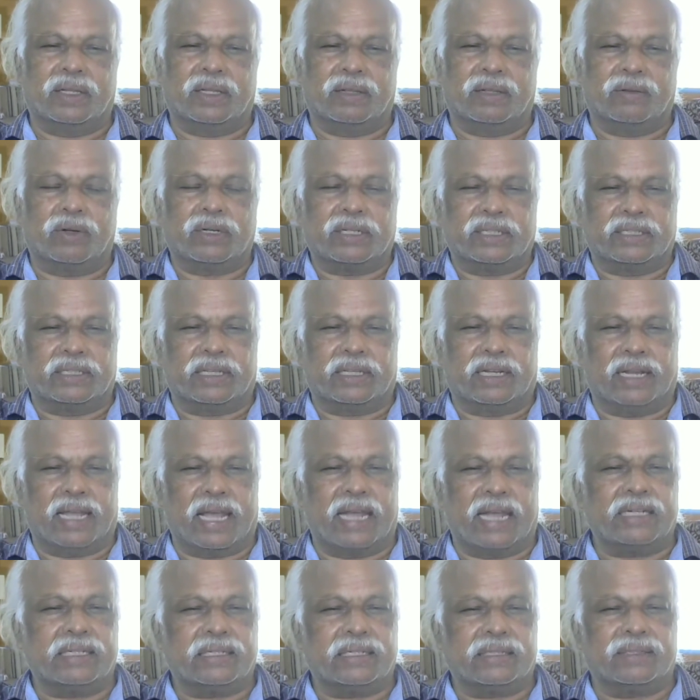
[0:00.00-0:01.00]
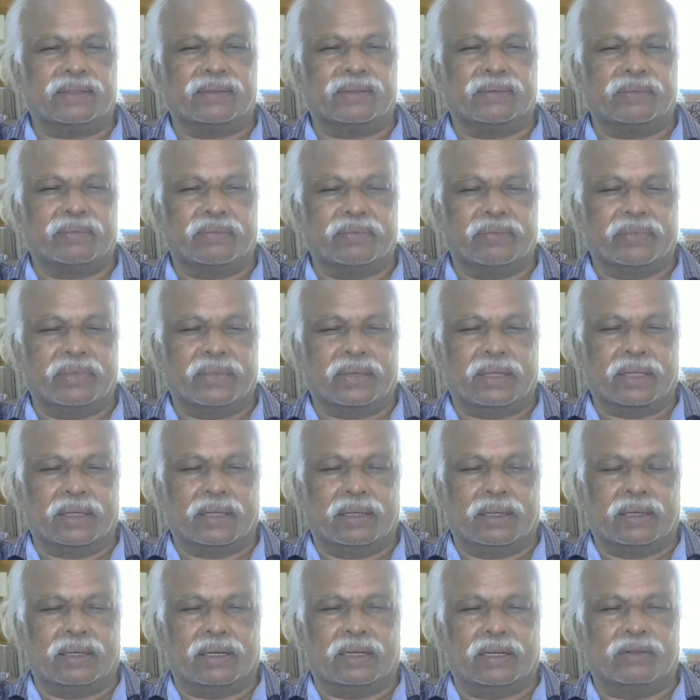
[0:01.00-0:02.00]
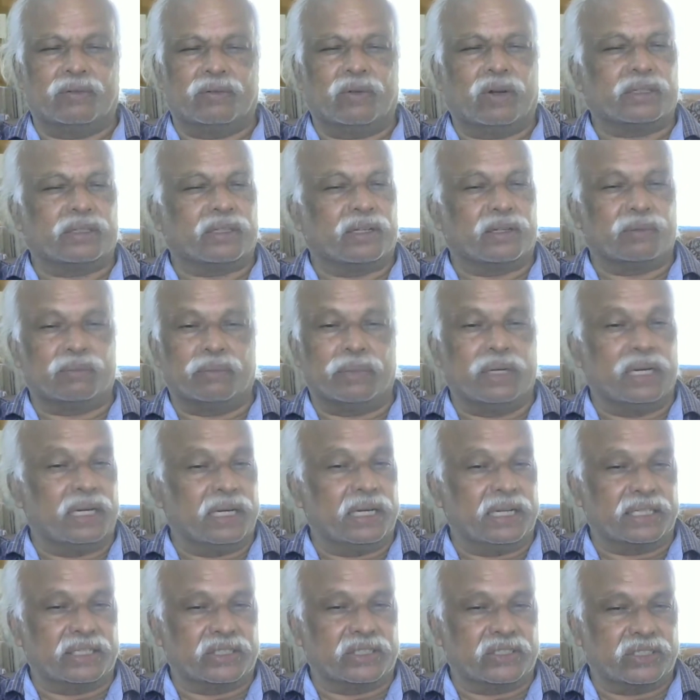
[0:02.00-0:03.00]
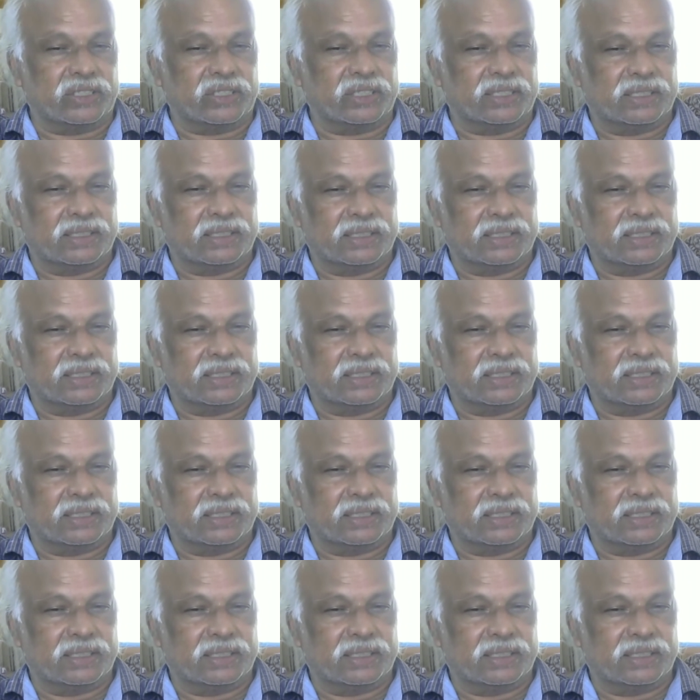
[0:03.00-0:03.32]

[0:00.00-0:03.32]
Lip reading: What is a land and what are buildings?